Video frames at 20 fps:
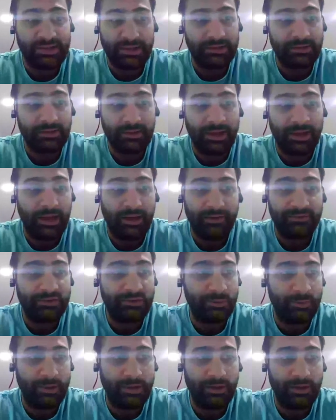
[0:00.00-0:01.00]
still
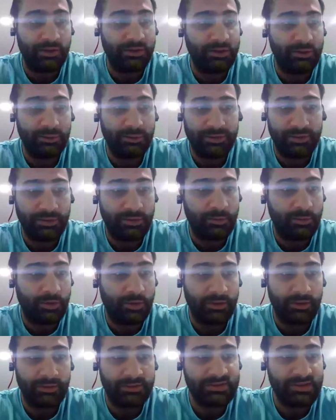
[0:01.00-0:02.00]
have to be on YouTube
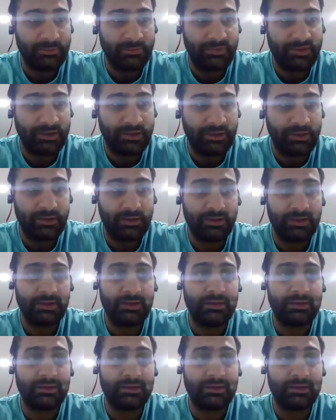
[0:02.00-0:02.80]
or something